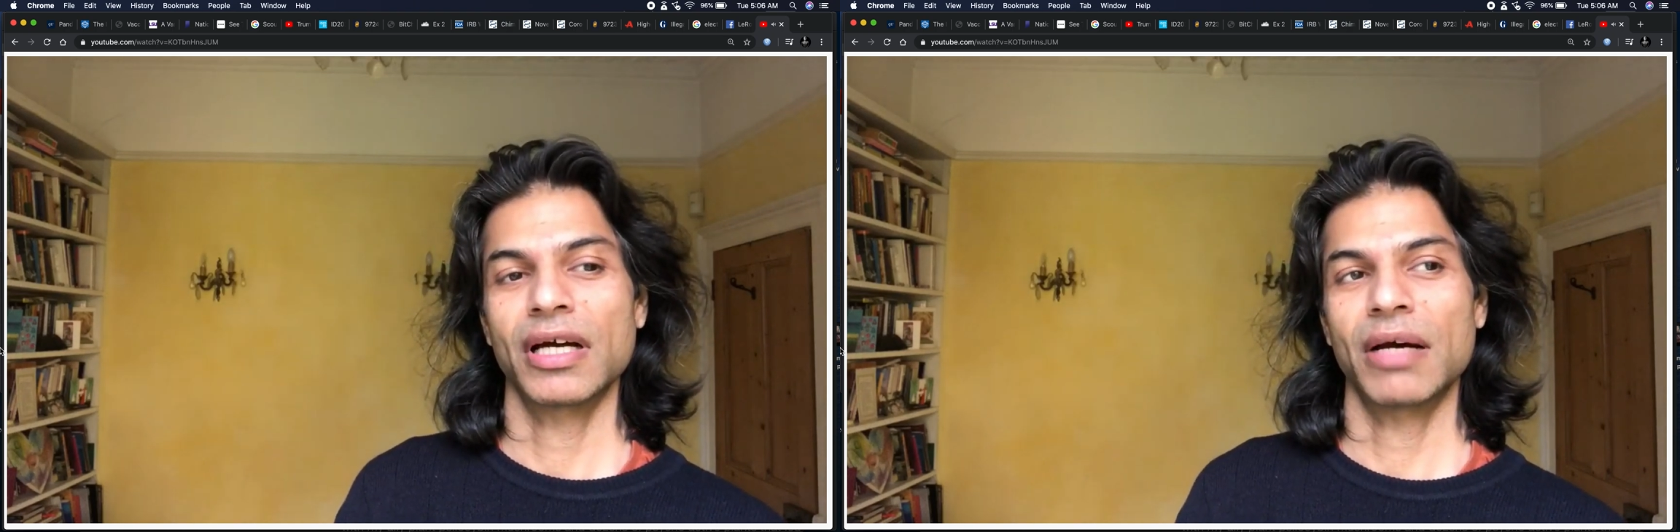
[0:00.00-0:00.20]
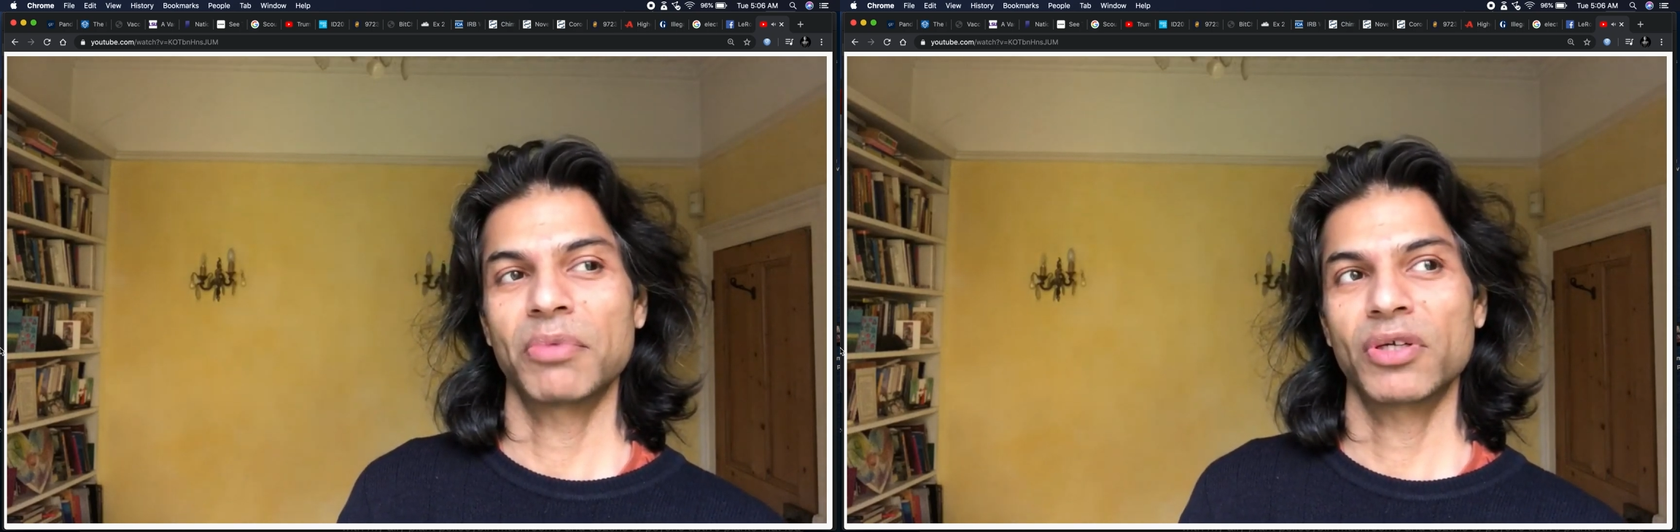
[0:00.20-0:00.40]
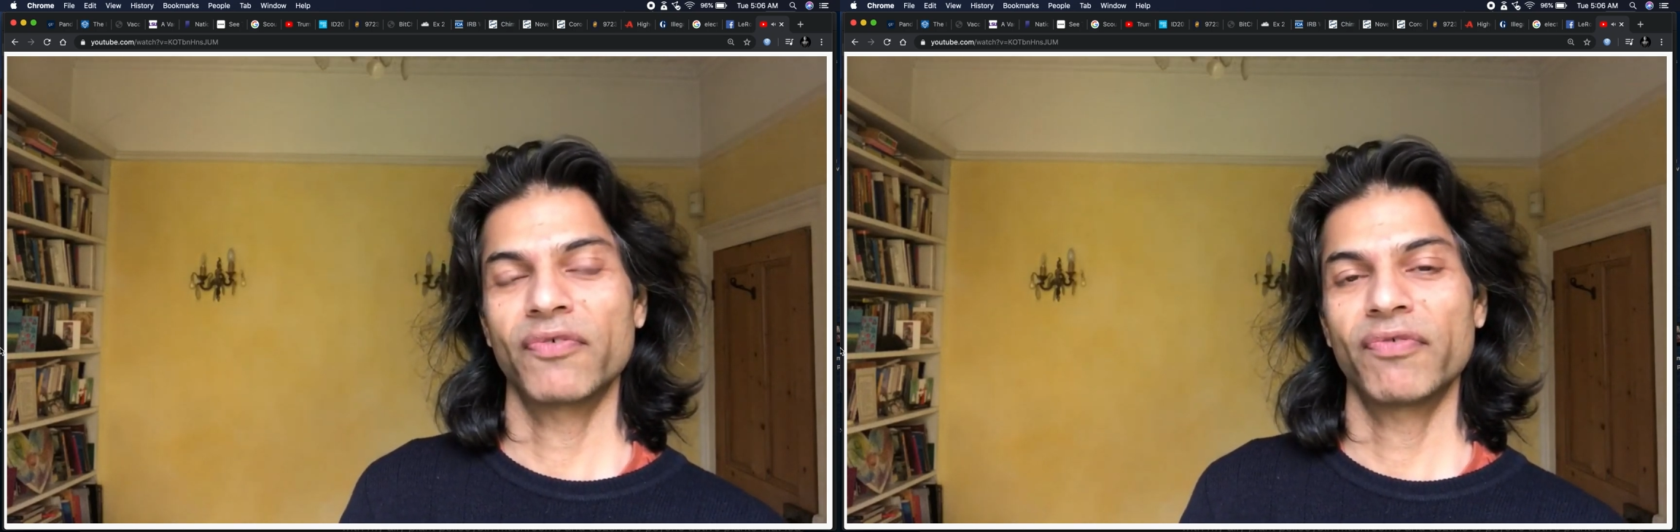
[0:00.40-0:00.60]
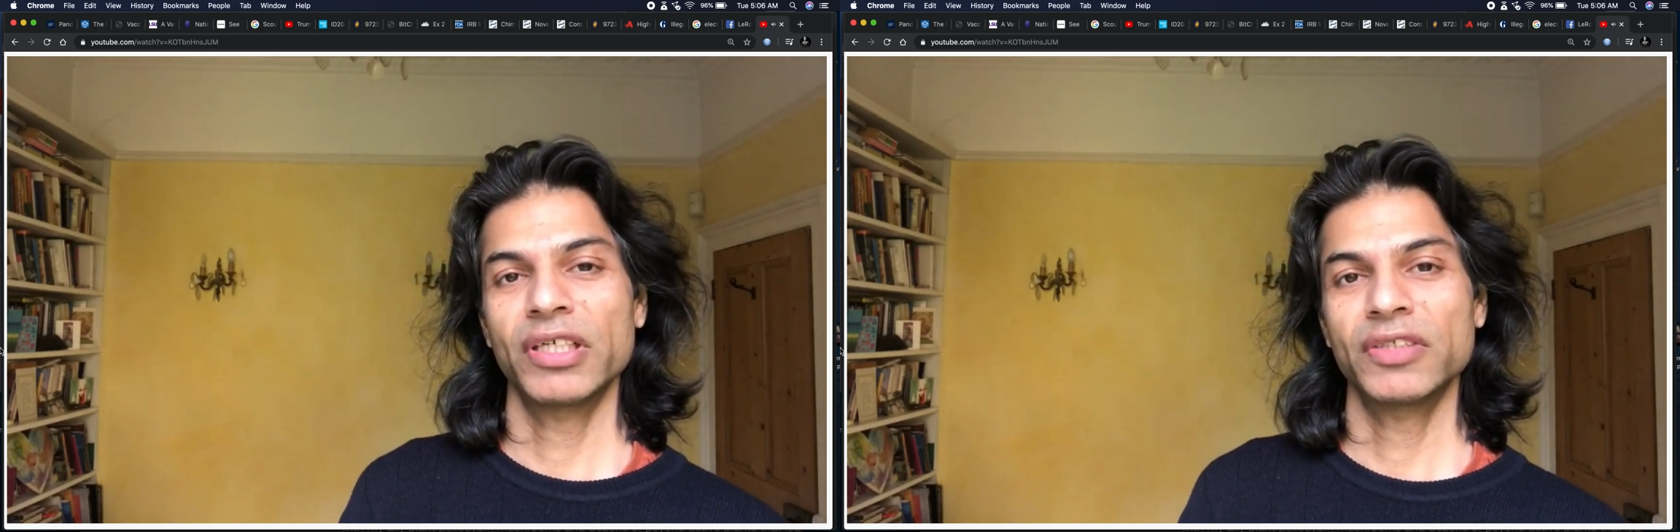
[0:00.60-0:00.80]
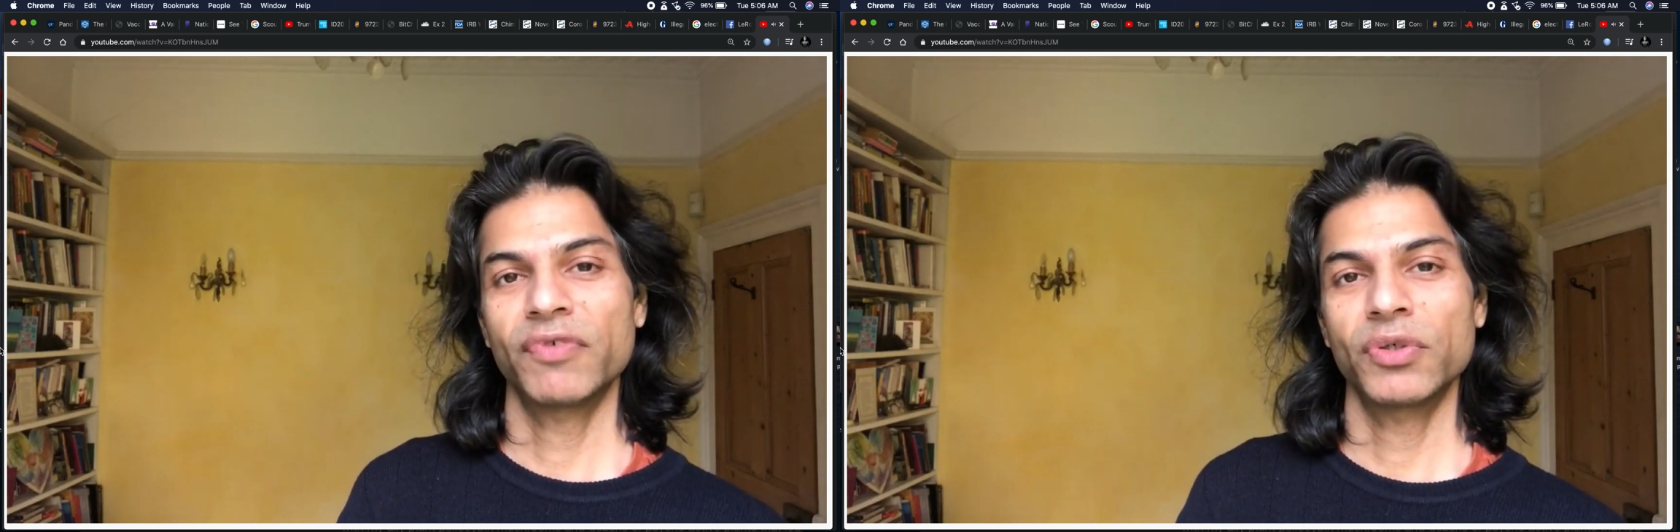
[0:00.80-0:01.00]
I'm gonna
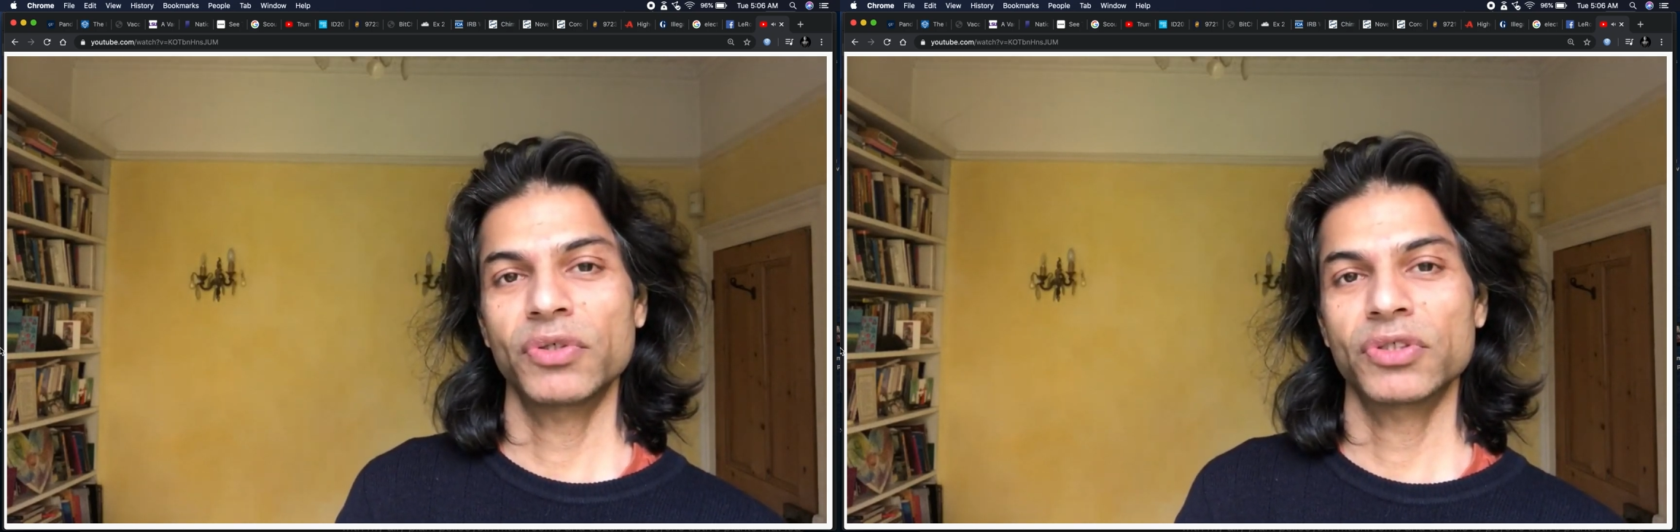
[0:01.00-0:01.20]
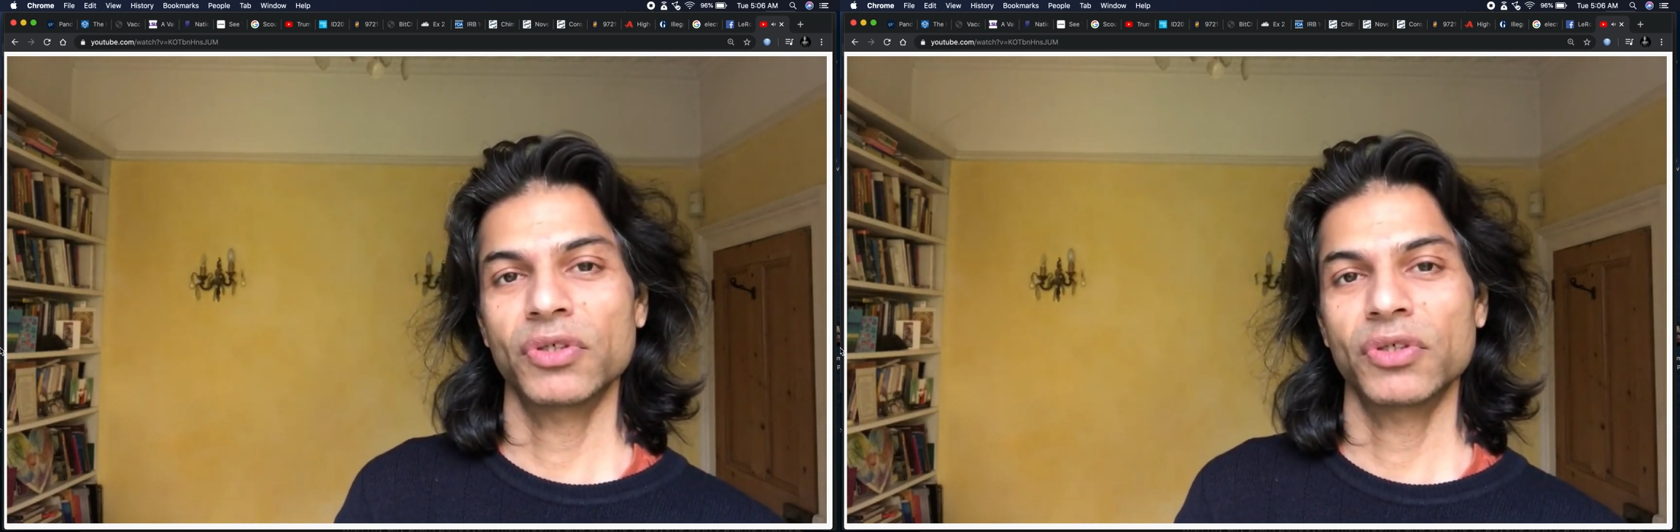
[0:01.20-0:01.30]
first focus